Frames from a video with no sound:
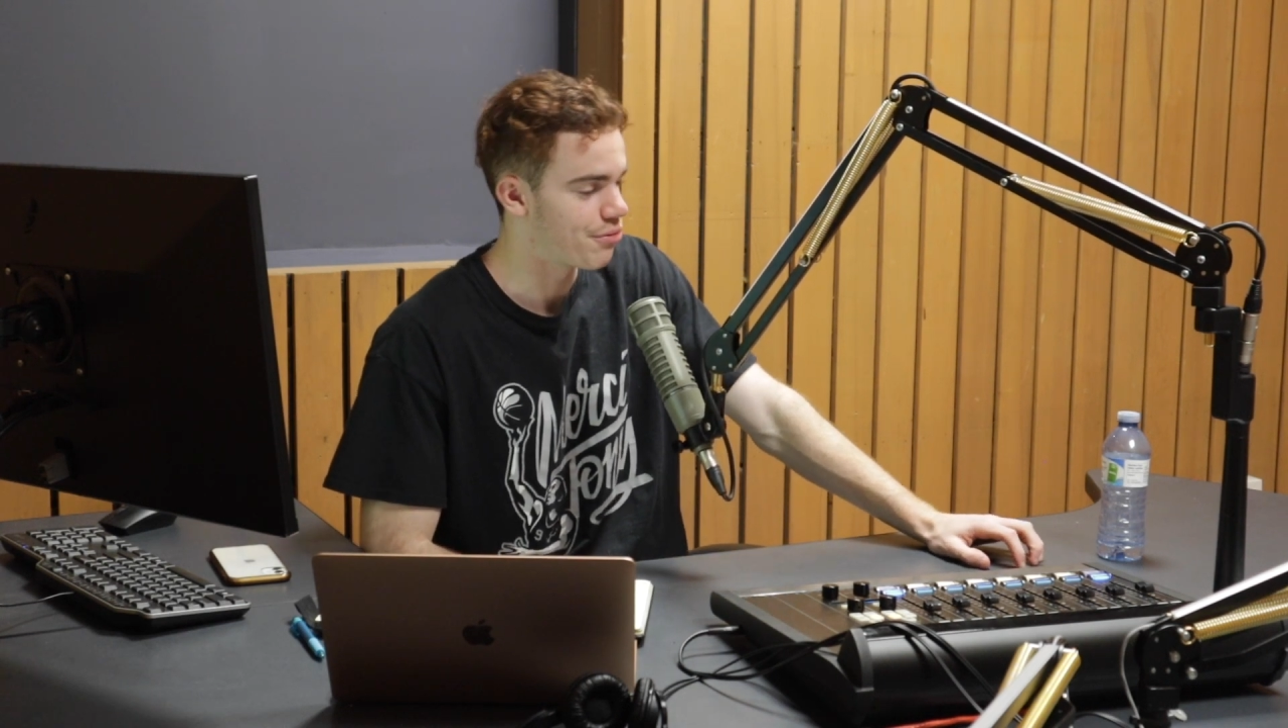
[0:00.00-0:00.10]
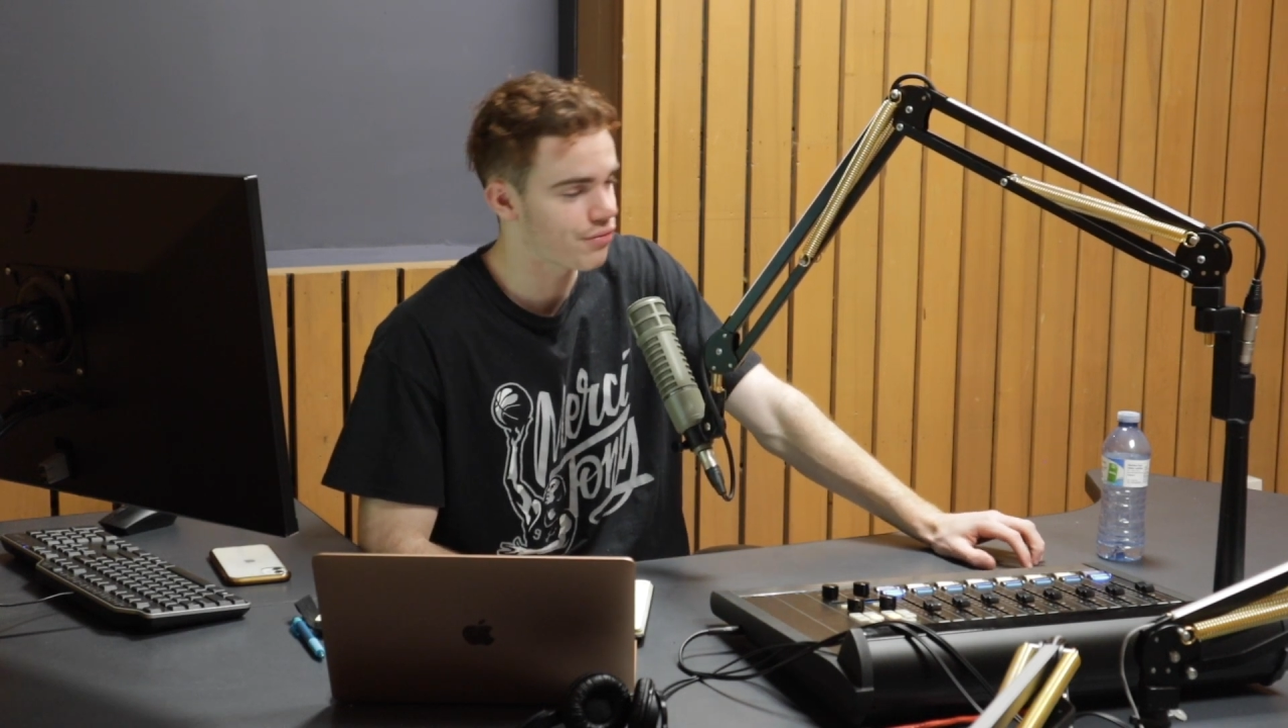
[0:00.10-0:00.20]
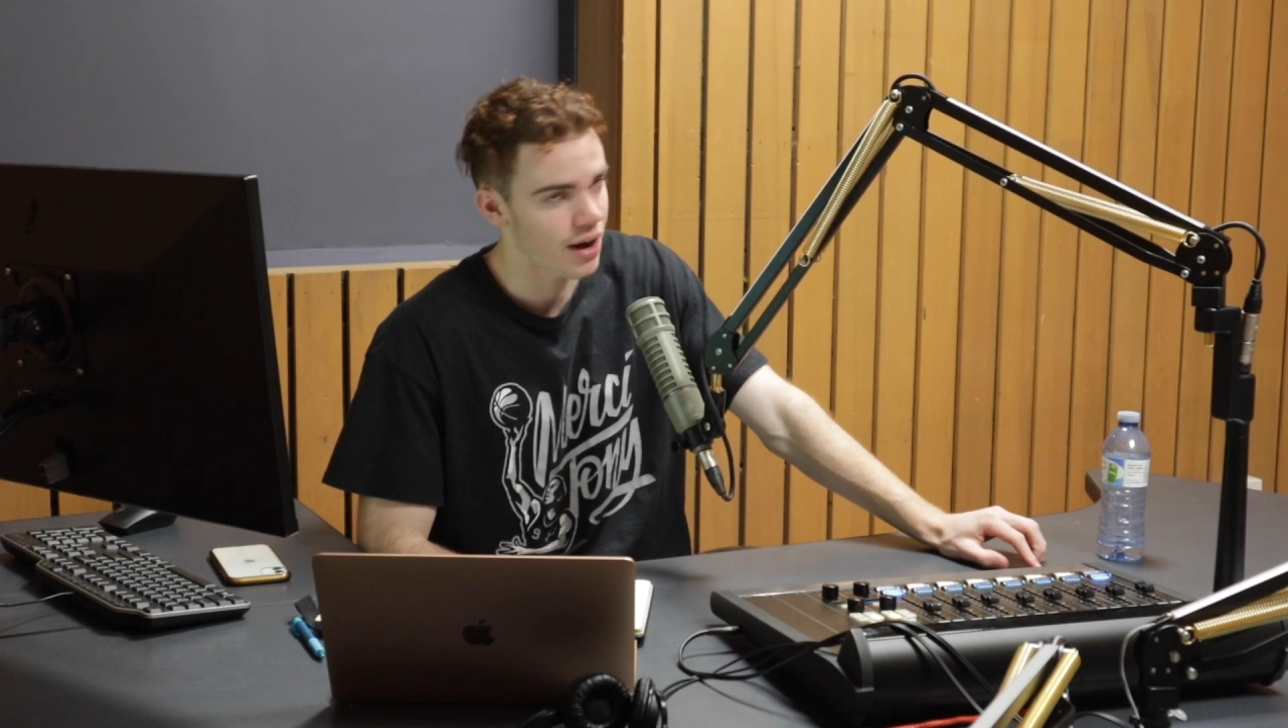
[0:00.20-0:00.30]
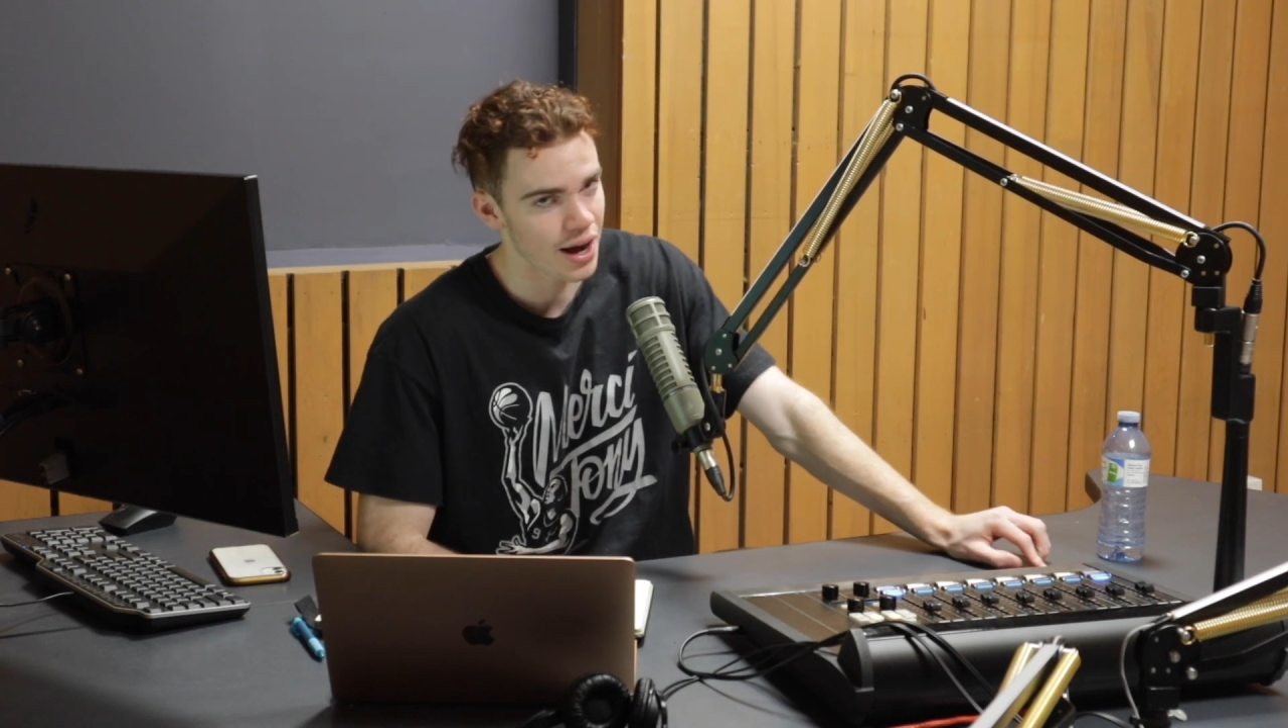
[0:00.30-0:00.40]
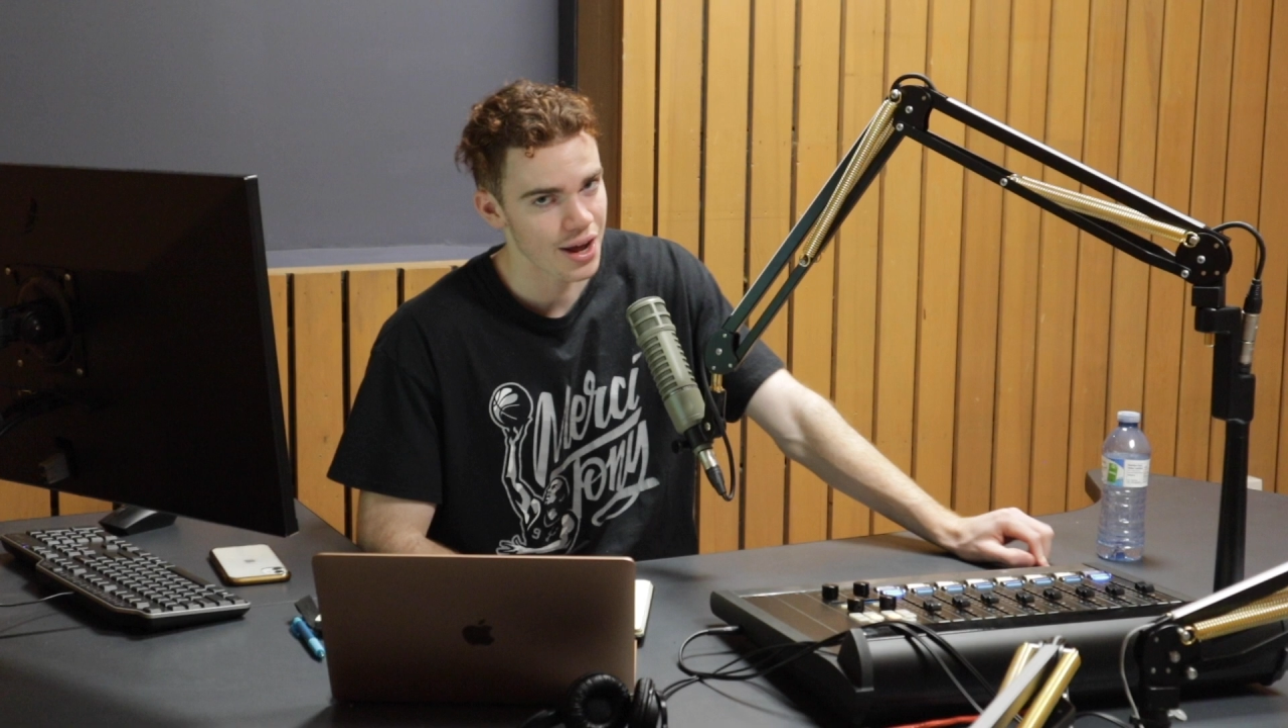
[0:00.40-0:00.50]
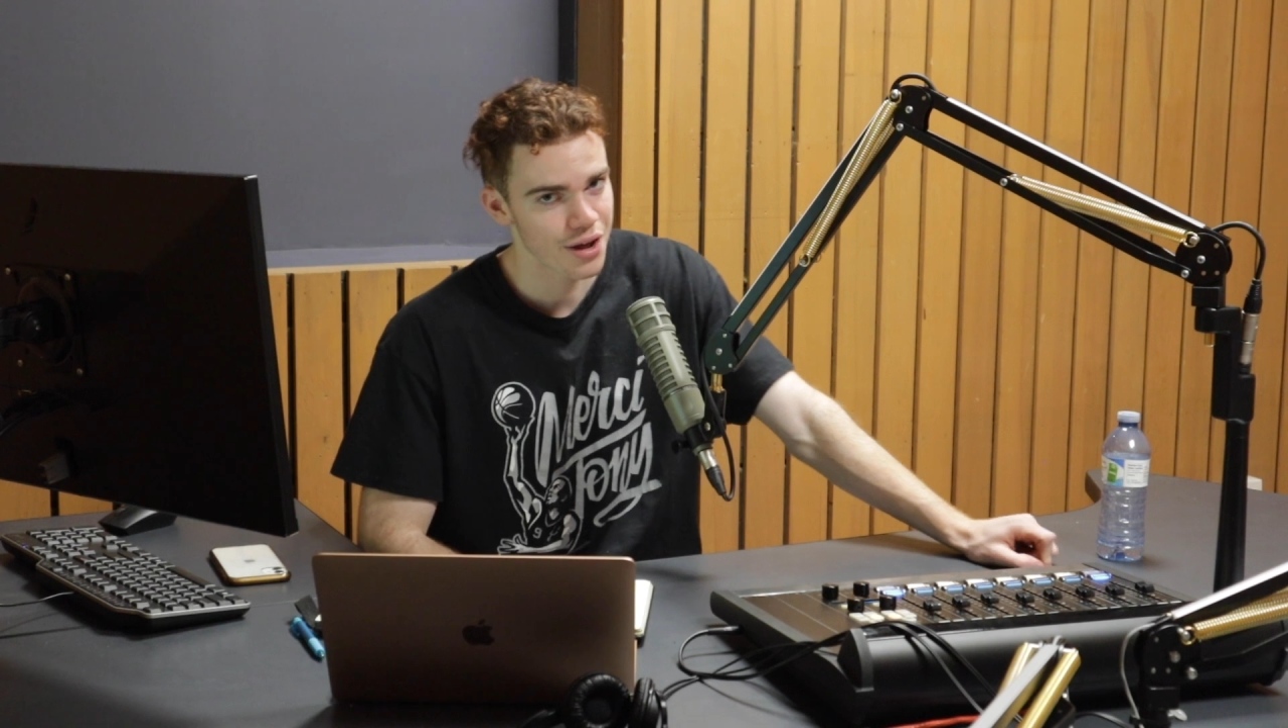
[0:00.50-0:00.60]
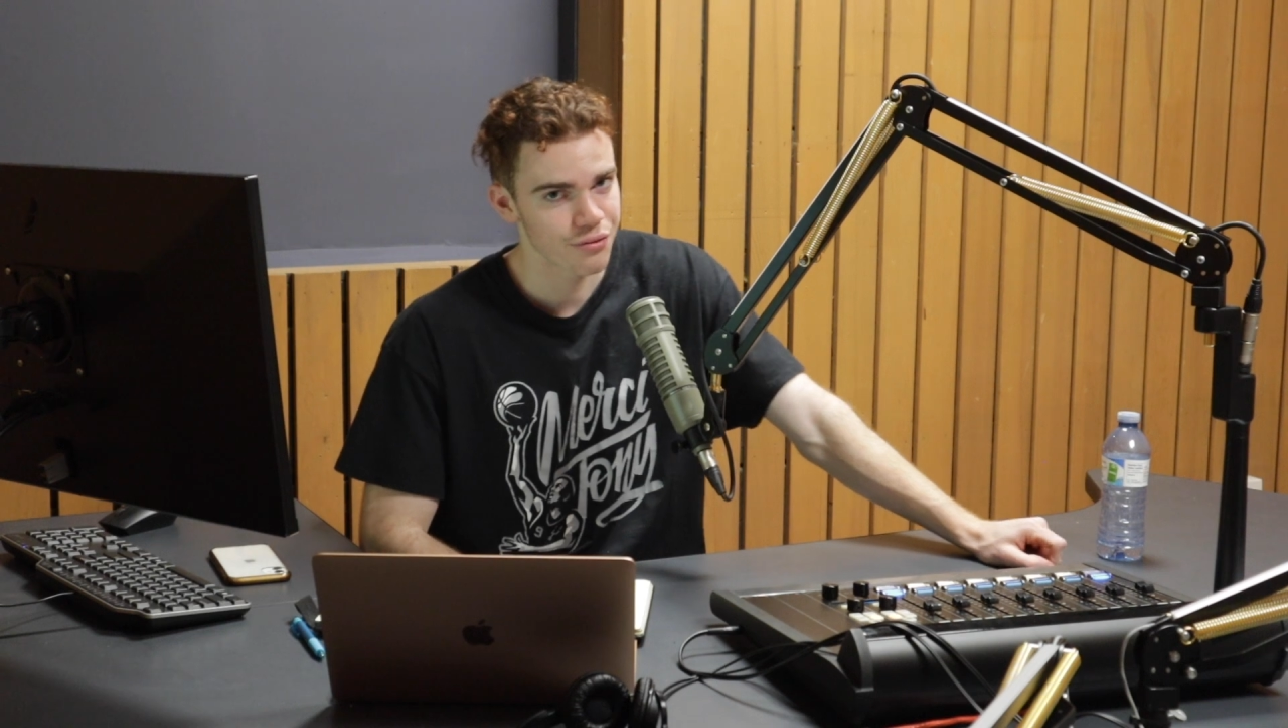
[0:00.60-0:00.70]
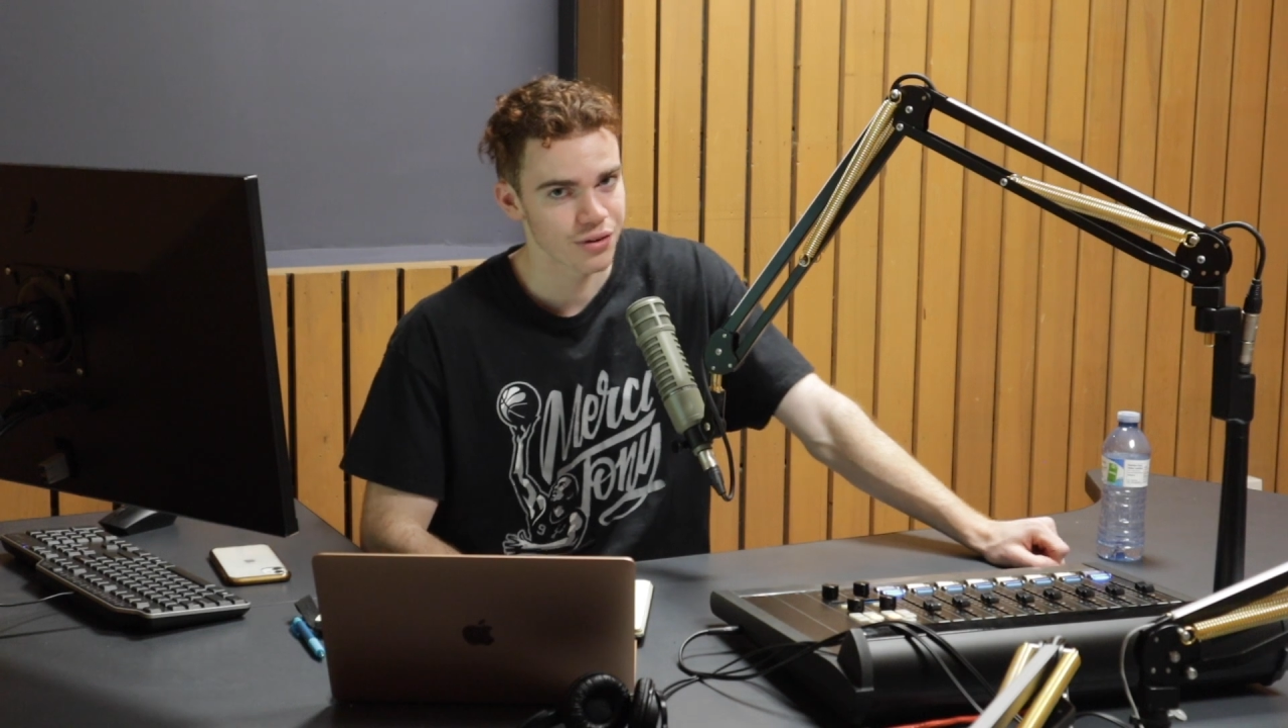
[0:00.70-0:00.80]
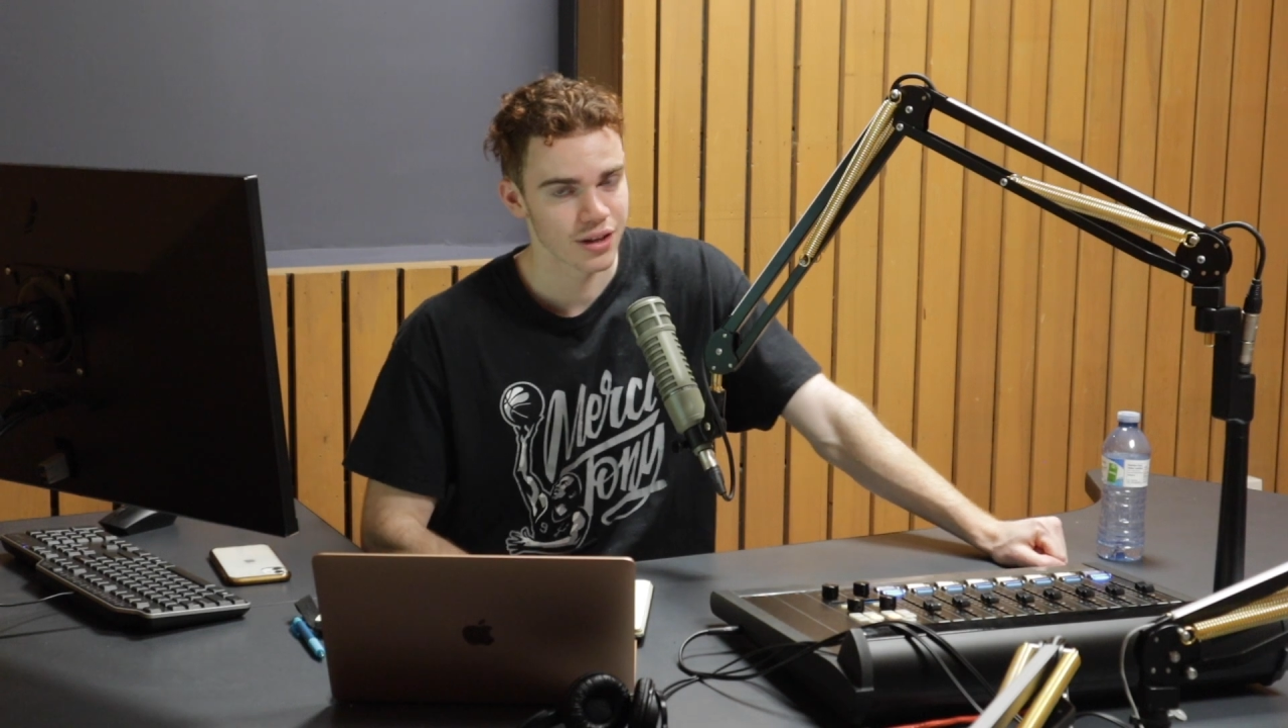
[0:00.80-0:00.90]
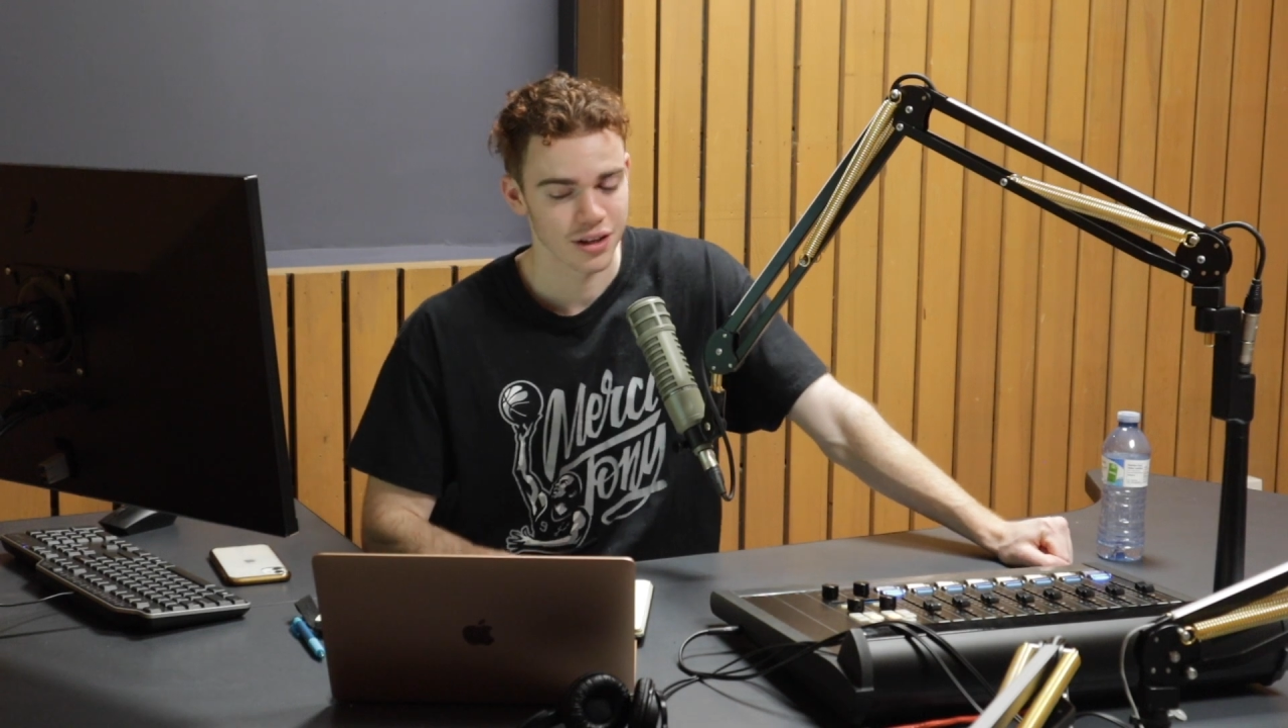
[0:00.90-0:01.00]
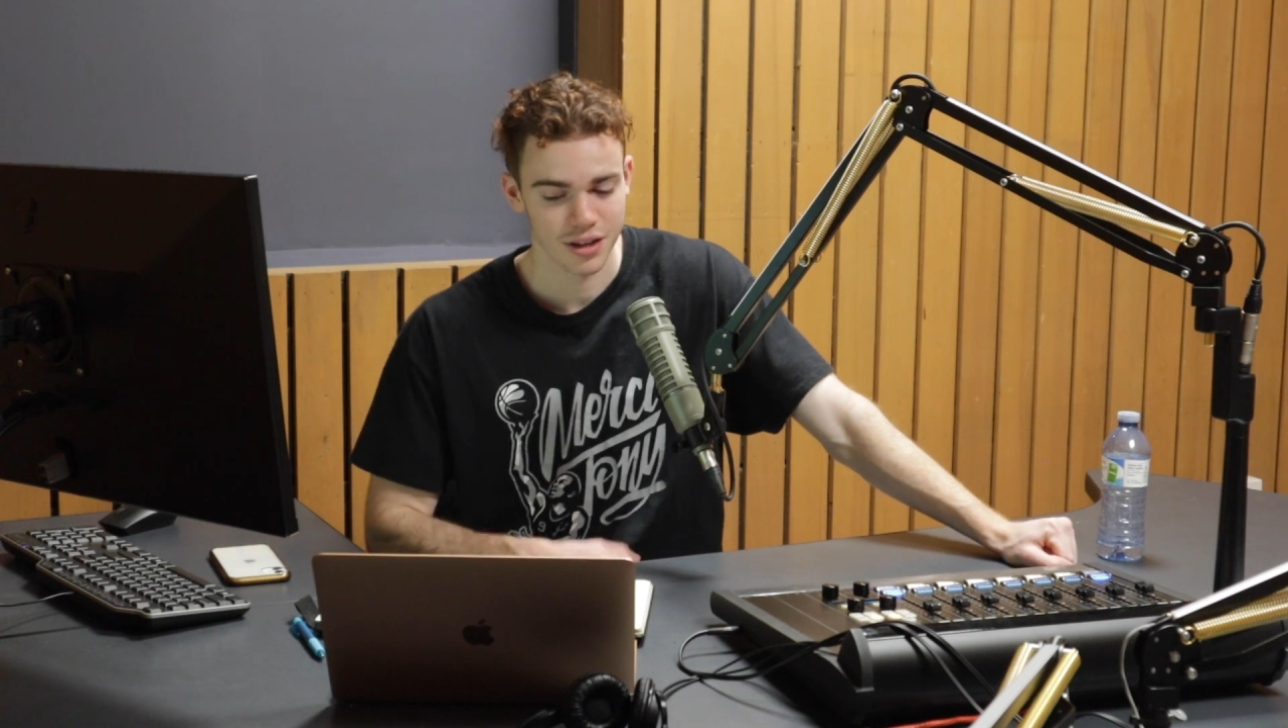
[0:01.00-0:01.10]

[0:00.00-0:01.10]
5.